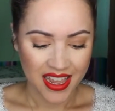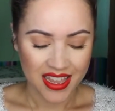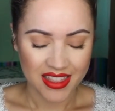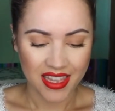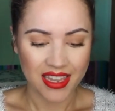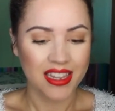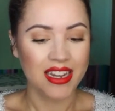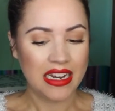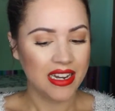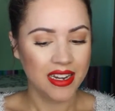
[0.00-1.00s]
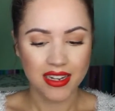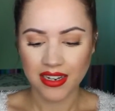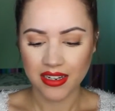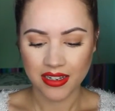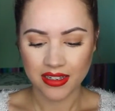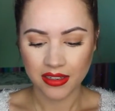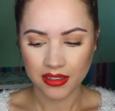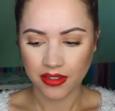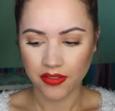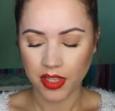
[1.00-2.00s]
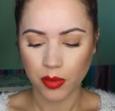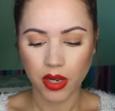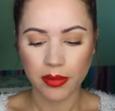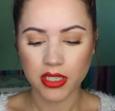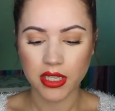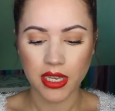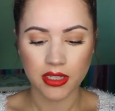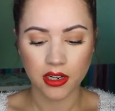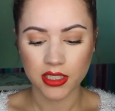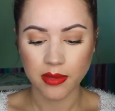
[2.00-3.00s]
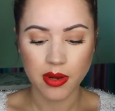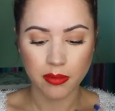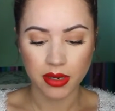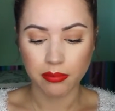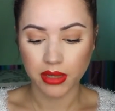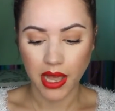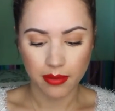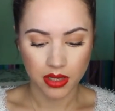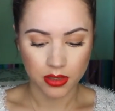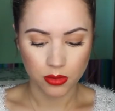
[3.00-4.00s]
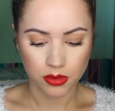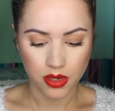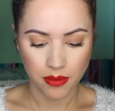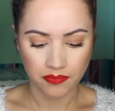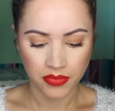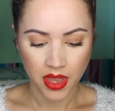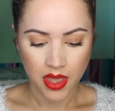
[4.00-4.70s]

And then I feel like we're coming to the end here because I've been blabbing this whole time.